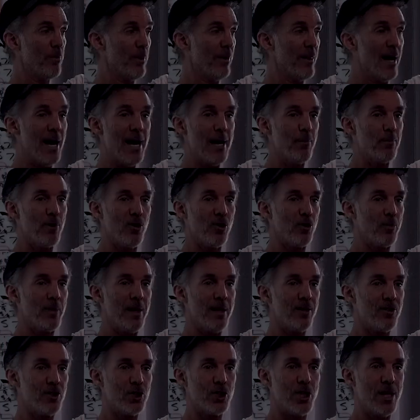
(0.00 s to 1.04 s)
up in the
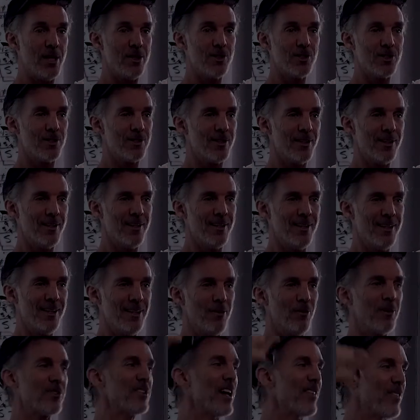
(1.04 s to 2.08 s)
hyperspace change the,
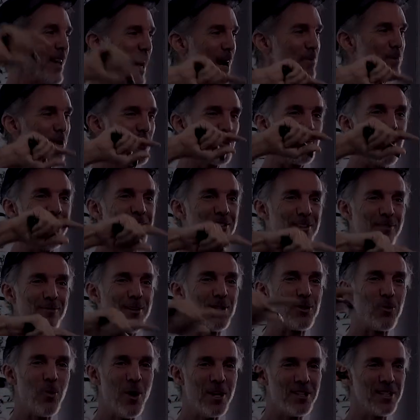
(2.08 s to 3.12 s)
well, it's not the hyperspace. If
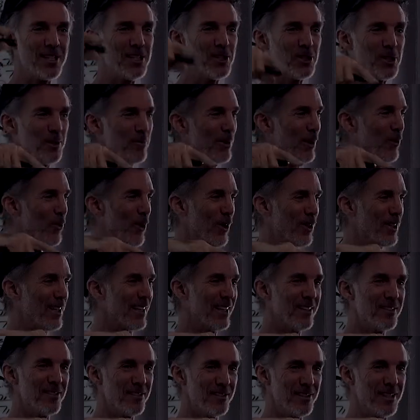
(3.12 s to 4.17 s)
it's 1D, she'd be
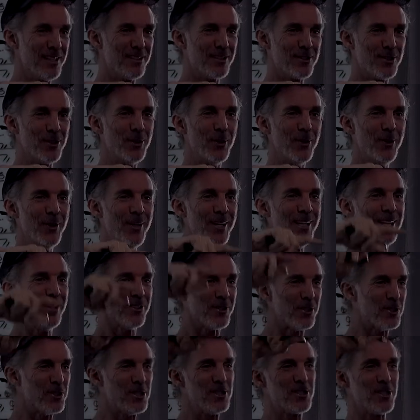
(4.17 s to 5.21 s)
working in Z2.
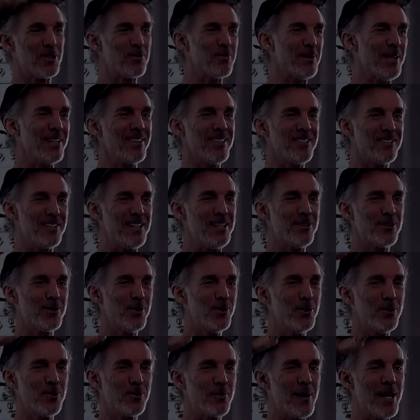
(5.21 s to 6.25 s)
So she'd just be in the
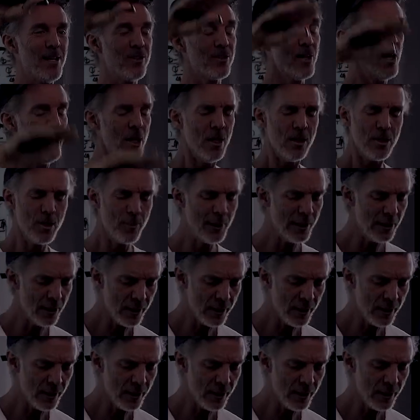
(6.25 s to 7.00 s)
Z2 space. You'd be